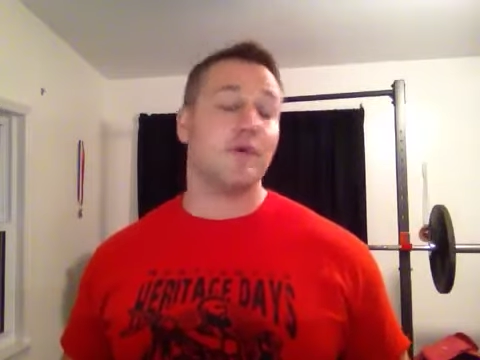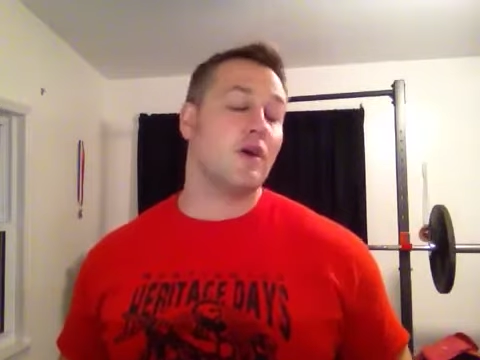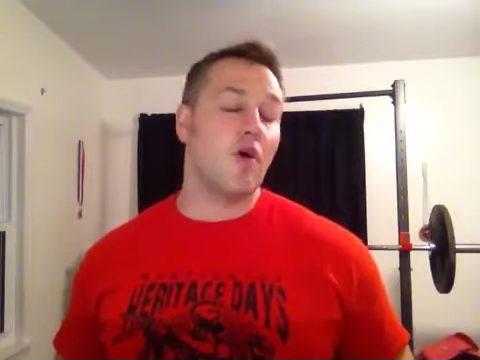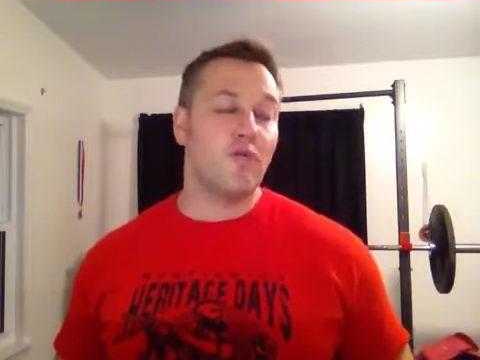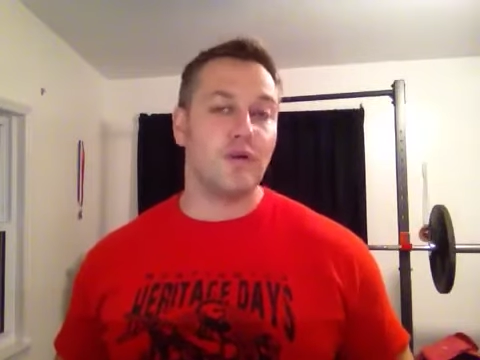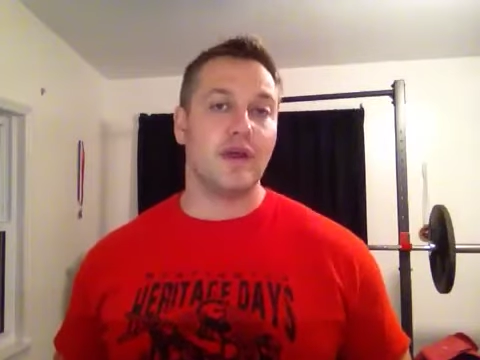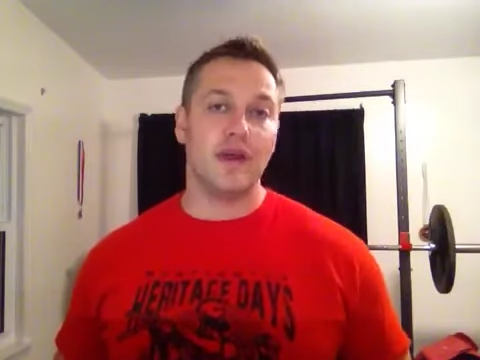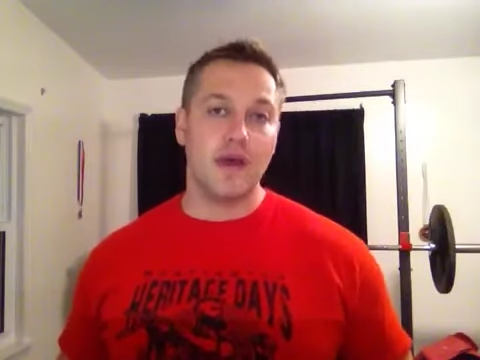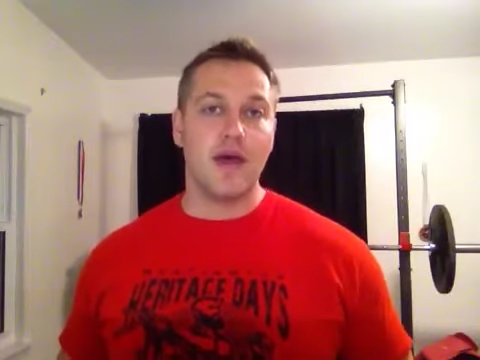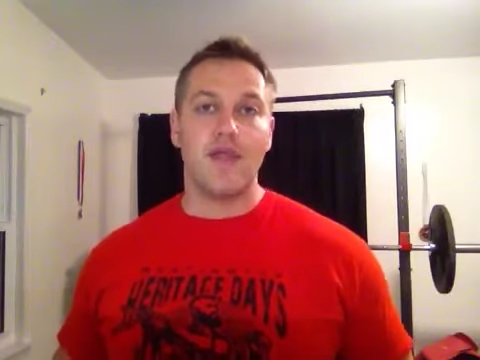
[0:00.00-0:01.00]
and
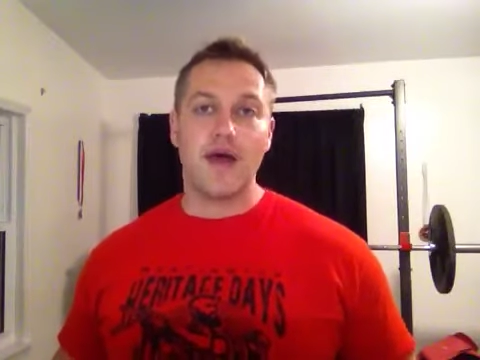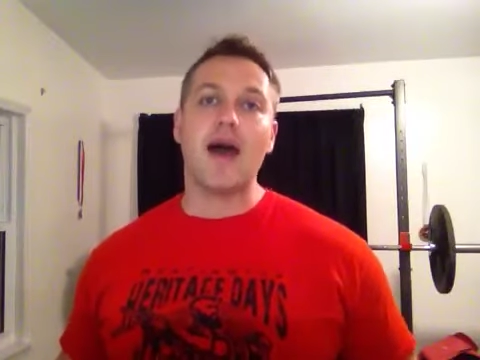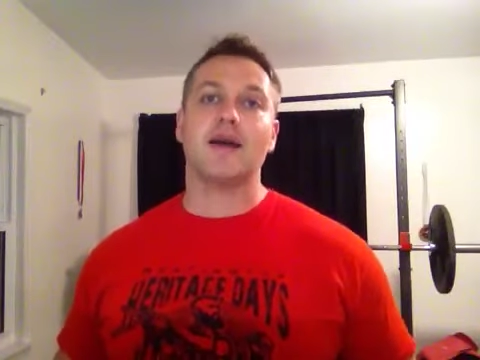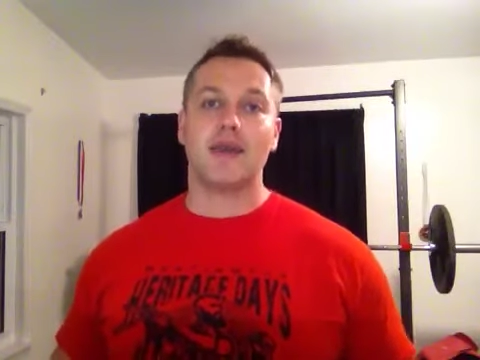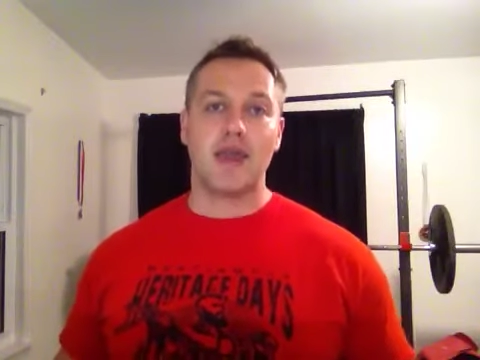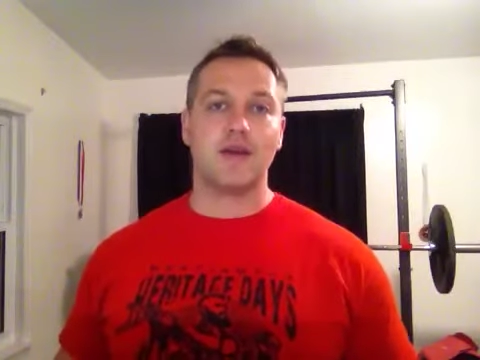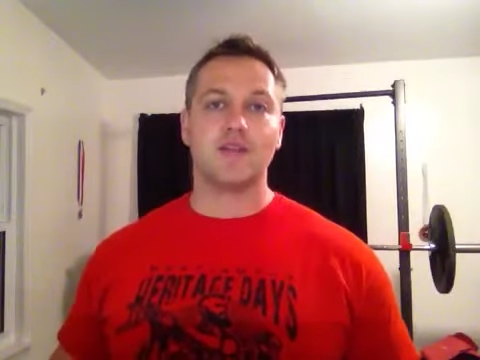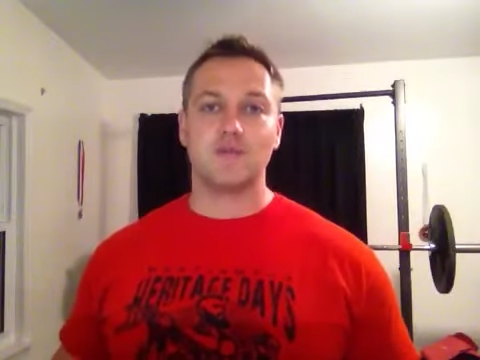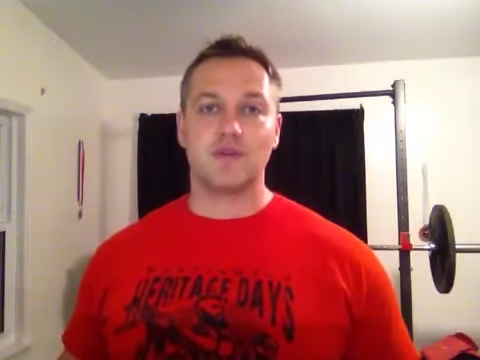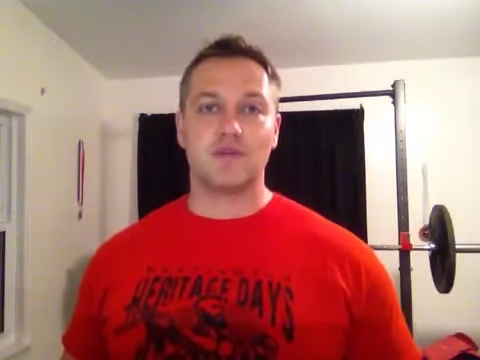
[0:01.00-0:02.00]
hopefully that
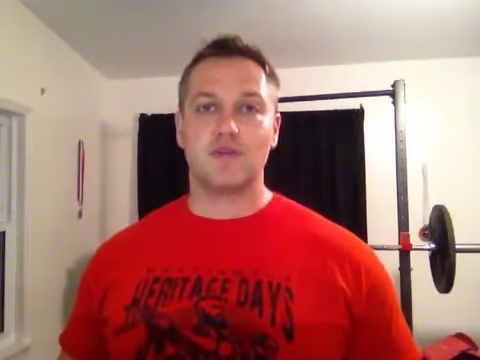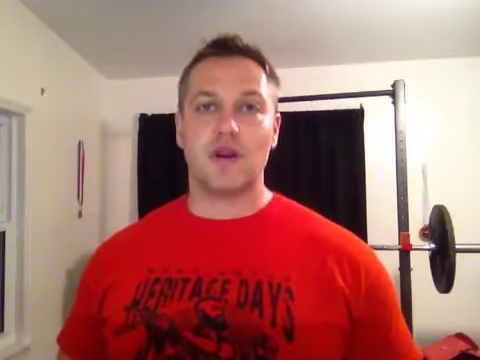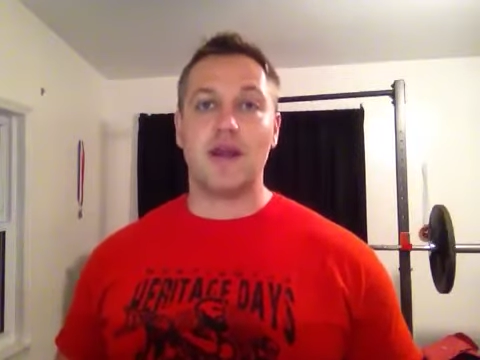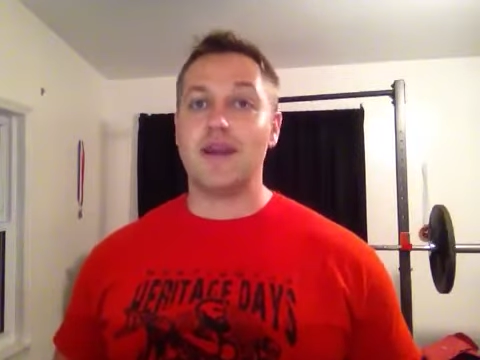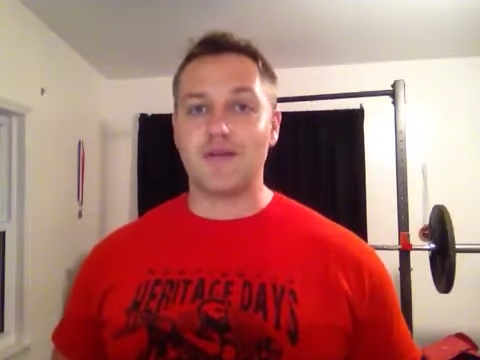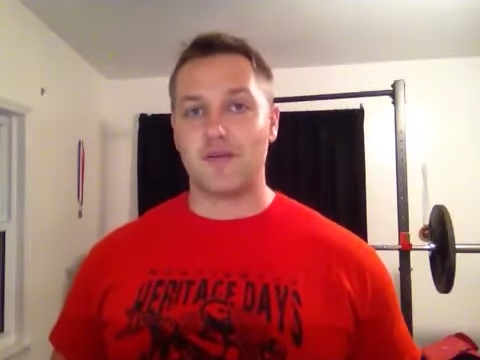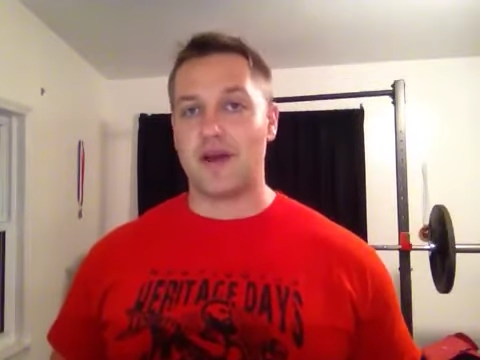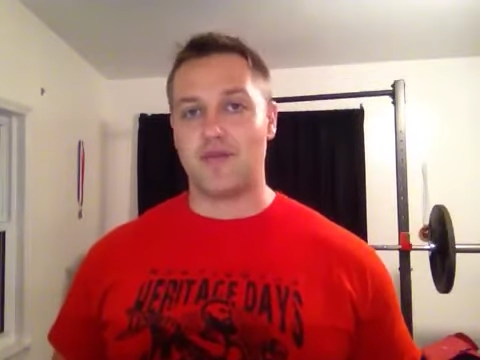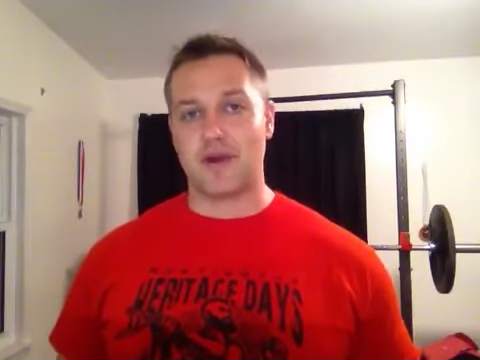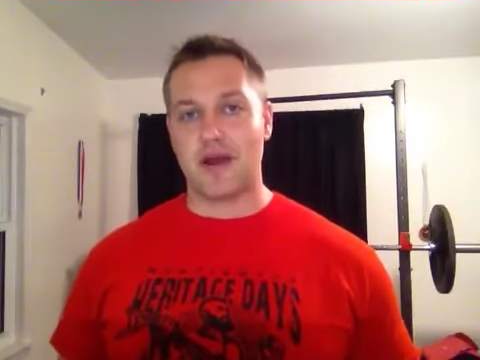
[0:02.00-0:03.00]
carries me through and I never
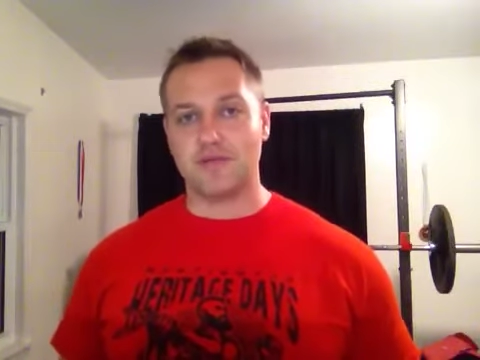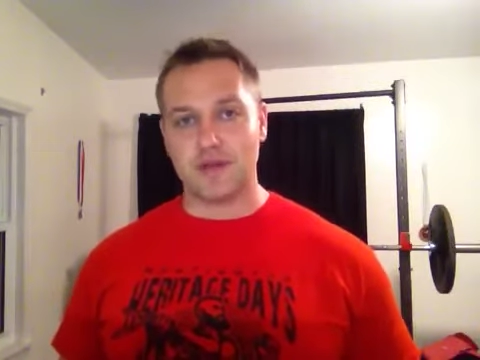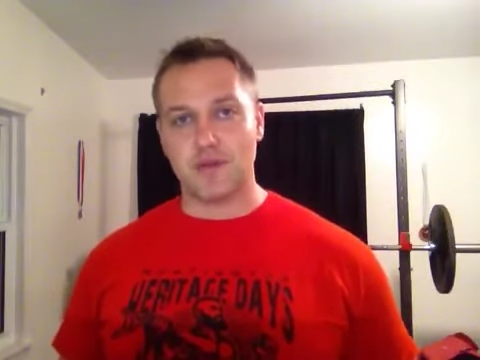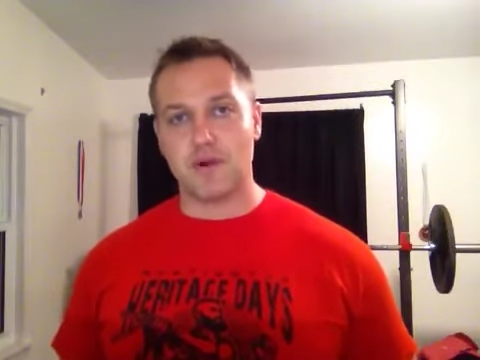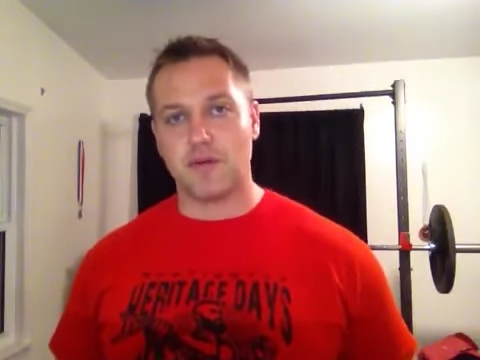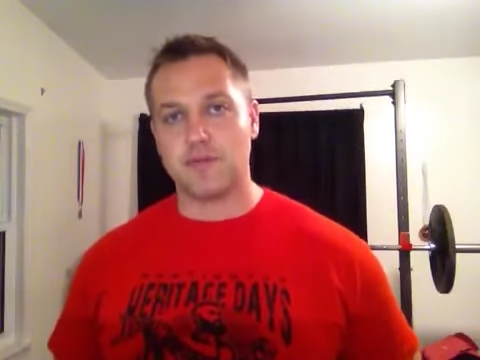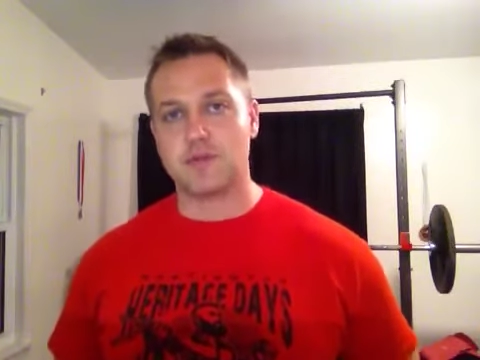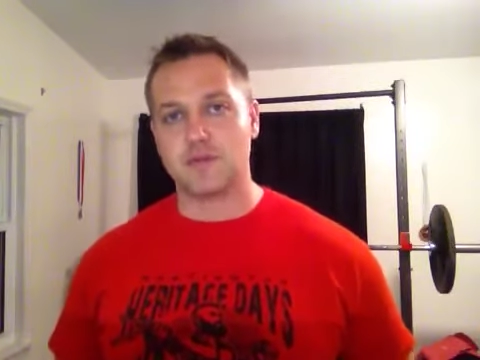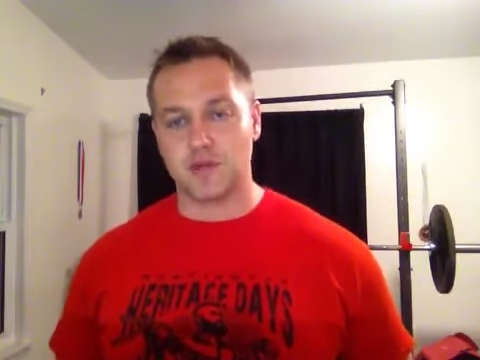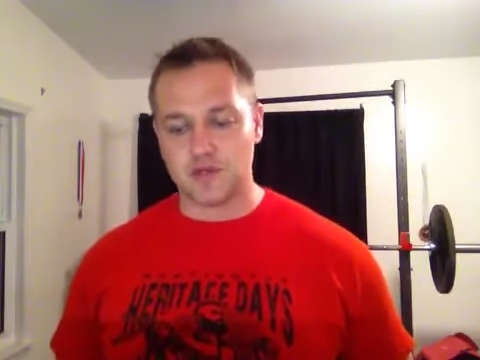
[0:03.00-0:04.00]
ever have any
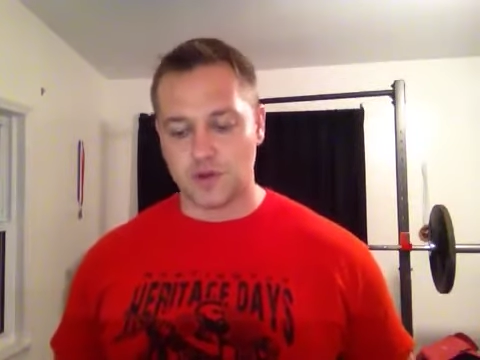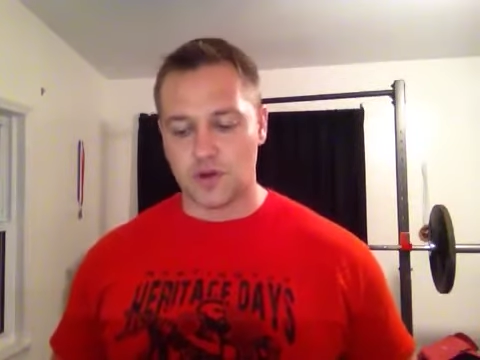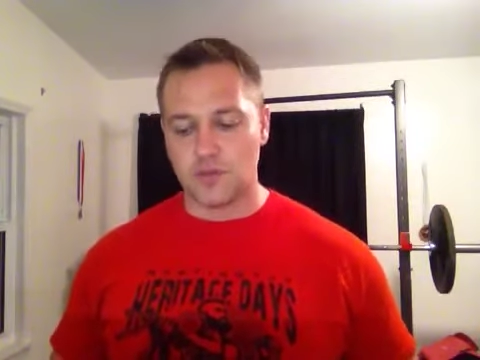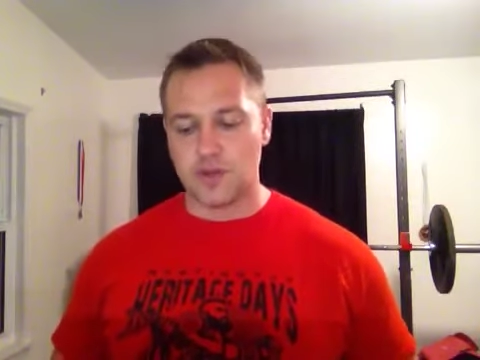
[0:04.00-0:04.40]
problems with my shoulder.